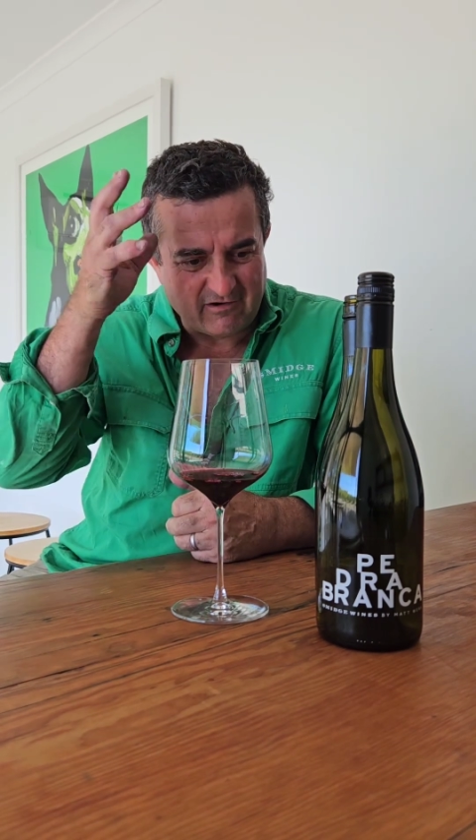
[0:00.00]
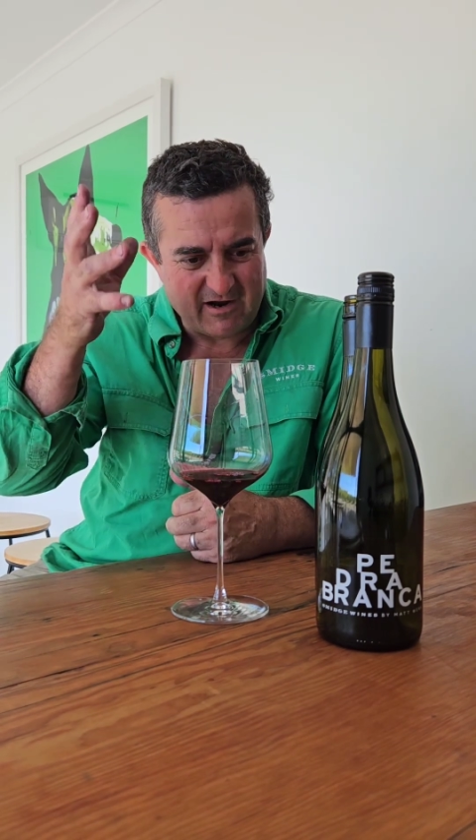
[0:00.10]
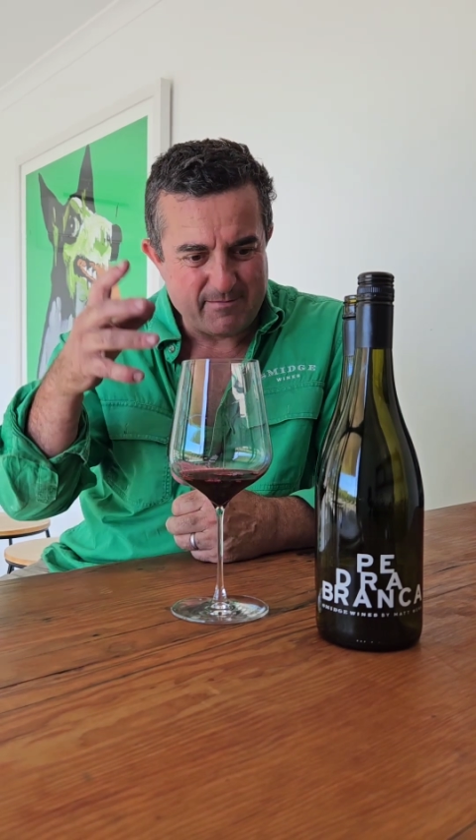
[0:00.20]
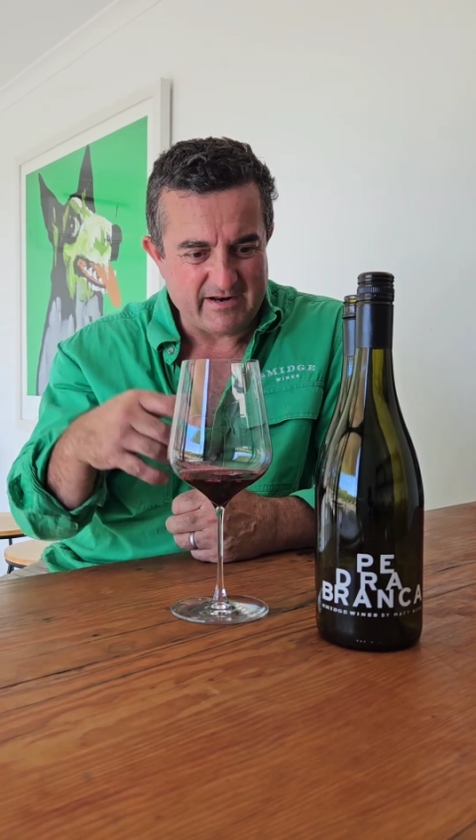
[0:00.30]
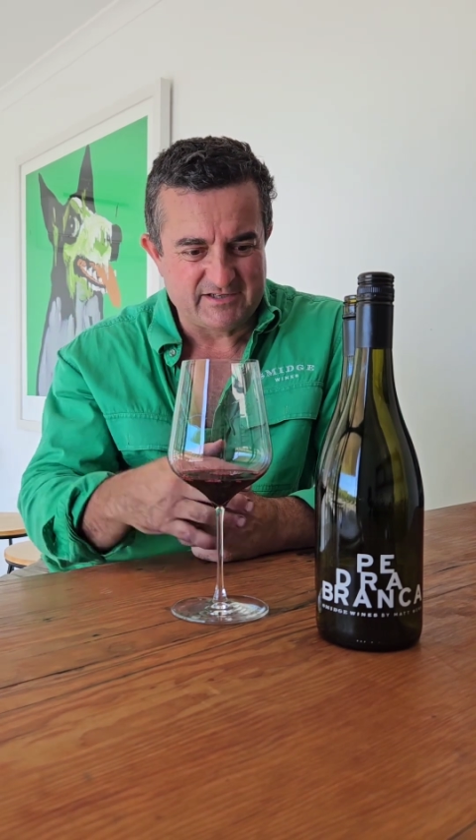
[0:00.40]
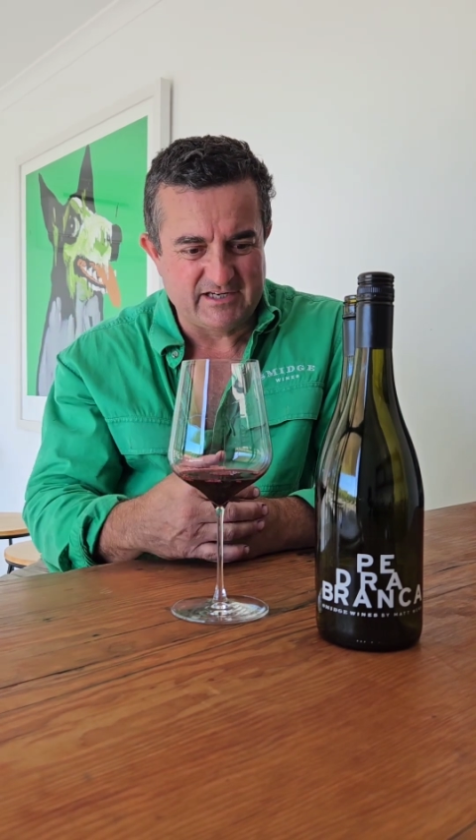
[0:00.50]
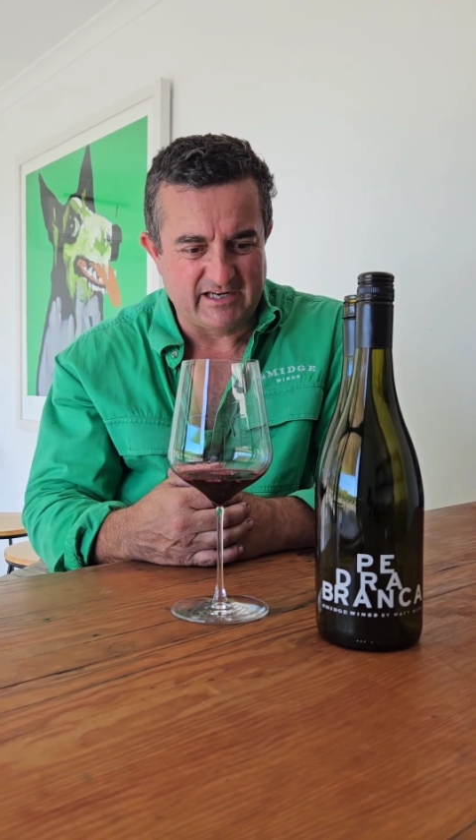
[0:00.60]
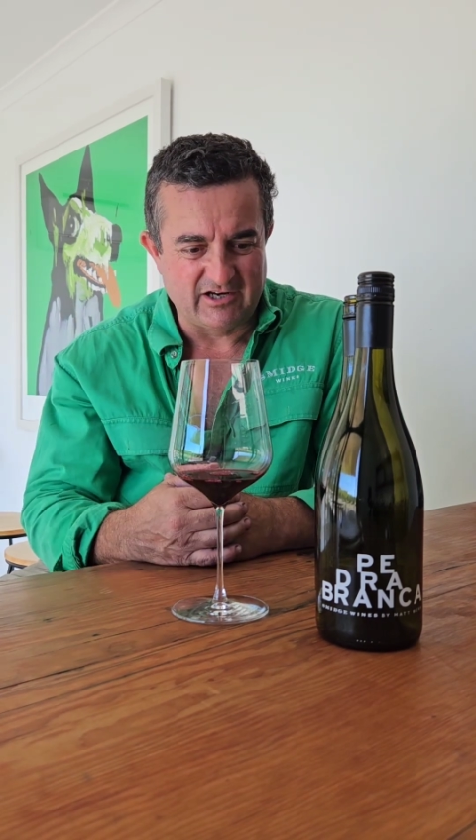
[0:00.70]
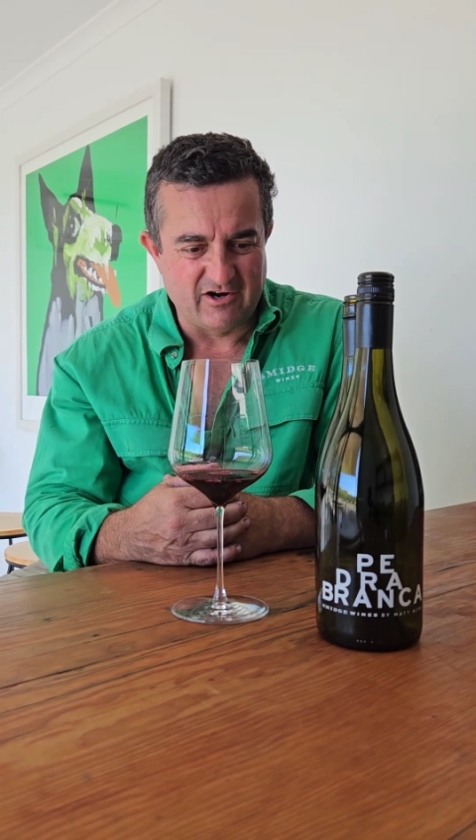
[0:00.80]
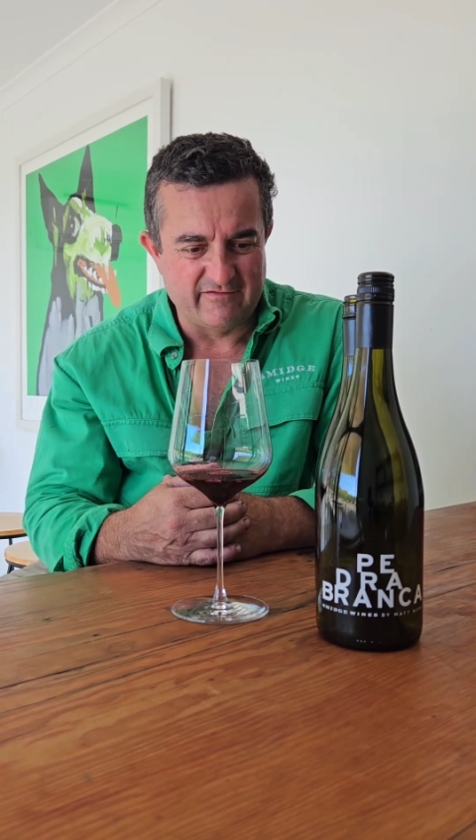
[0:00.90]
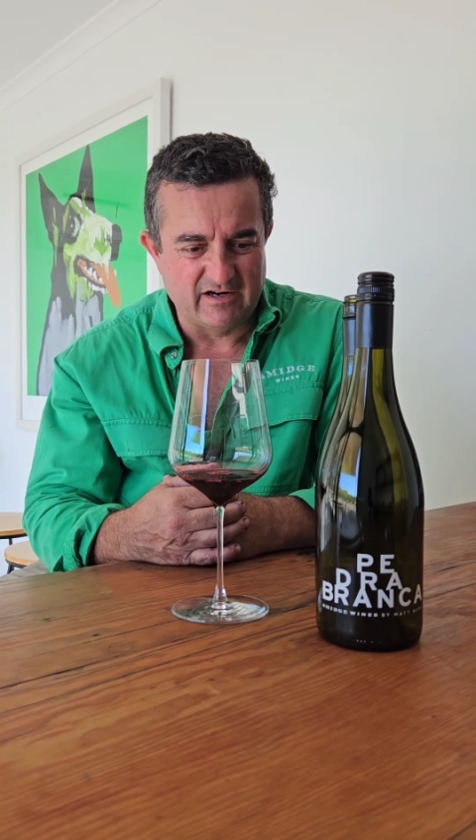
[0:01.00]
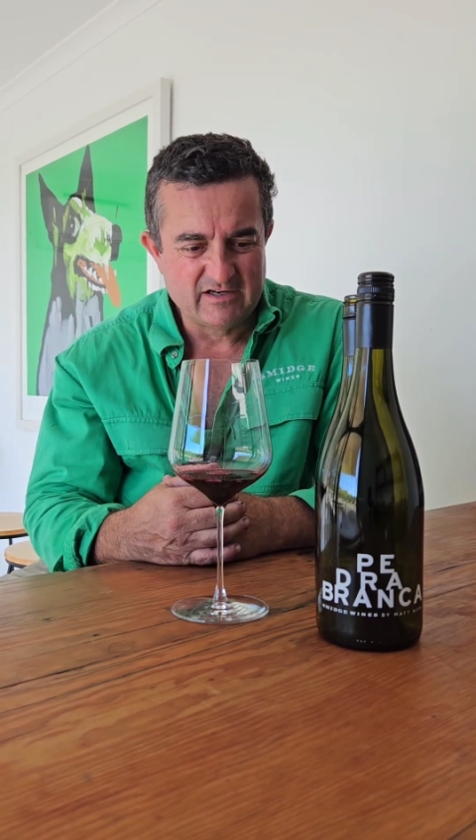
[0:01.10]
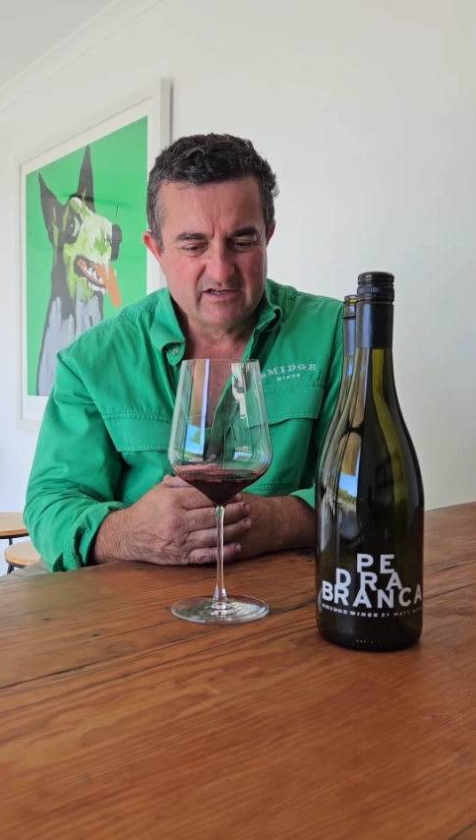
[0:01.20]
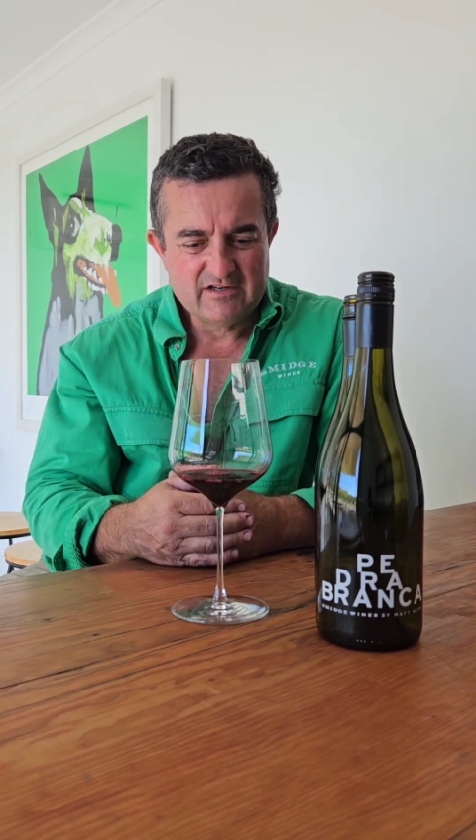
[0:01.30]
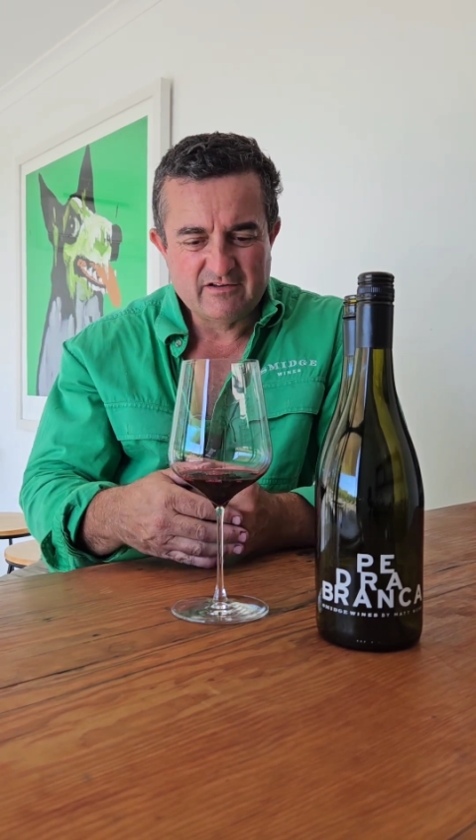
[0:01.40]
grey matter ticking over.